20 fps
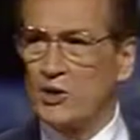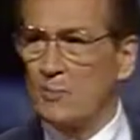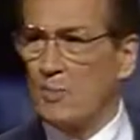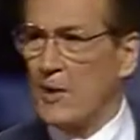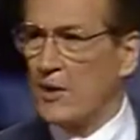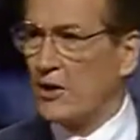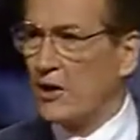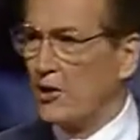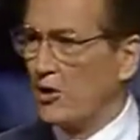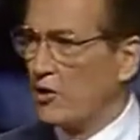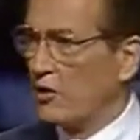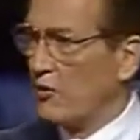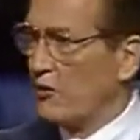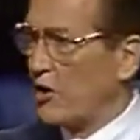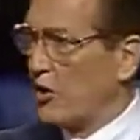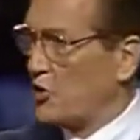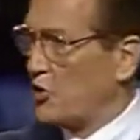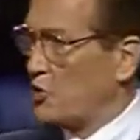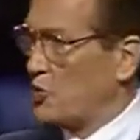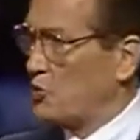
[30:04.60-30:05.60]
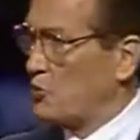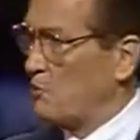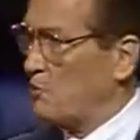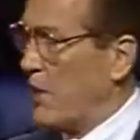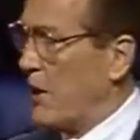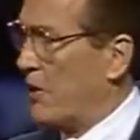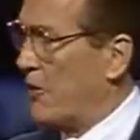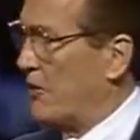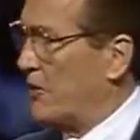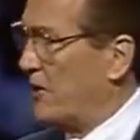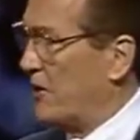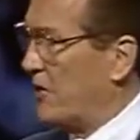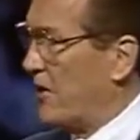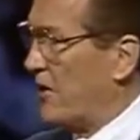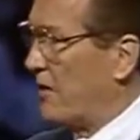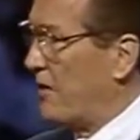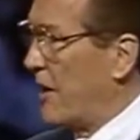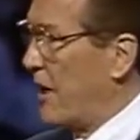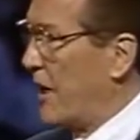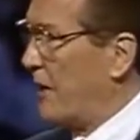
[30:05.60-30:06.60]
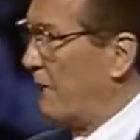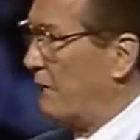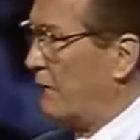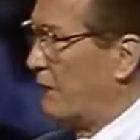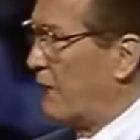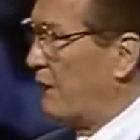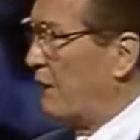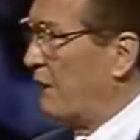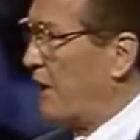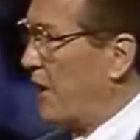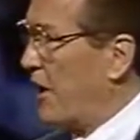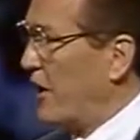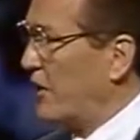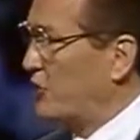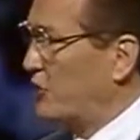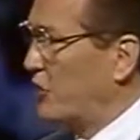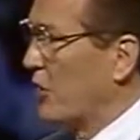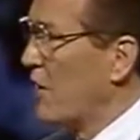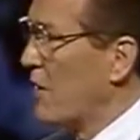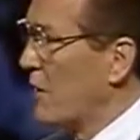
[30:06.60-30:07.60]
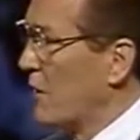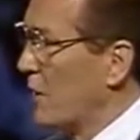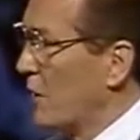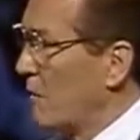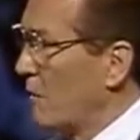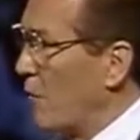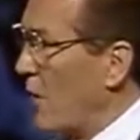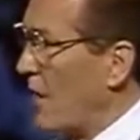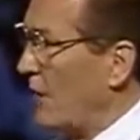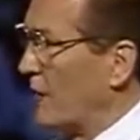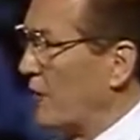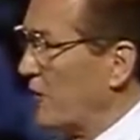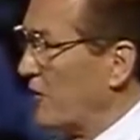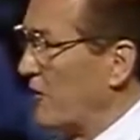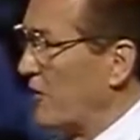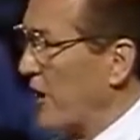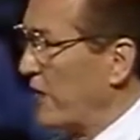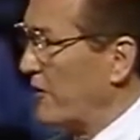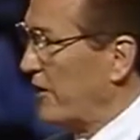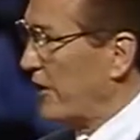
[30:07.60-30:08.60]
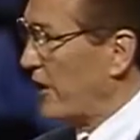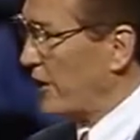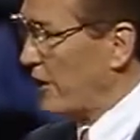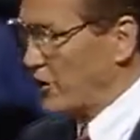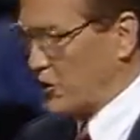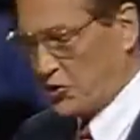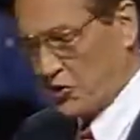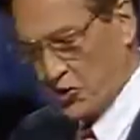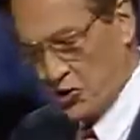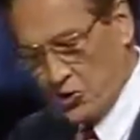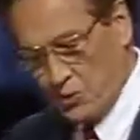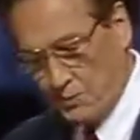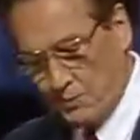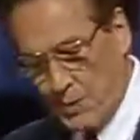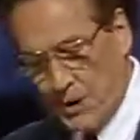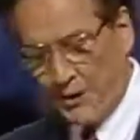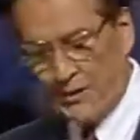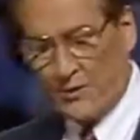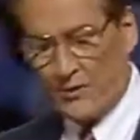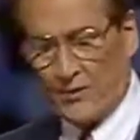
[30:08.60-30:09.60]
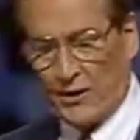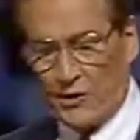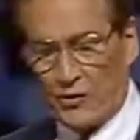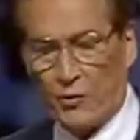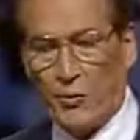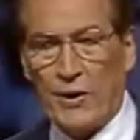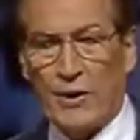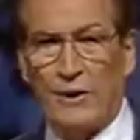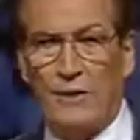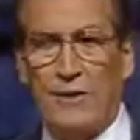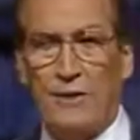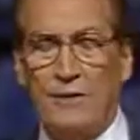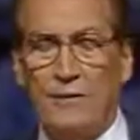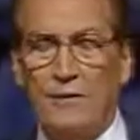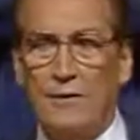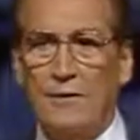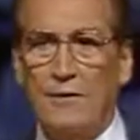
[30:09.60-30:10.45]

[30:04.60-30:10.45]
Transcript: speak unto you, they're spirit and they're life. The flesh profiteth nothing. It is the spirit that quickeneth.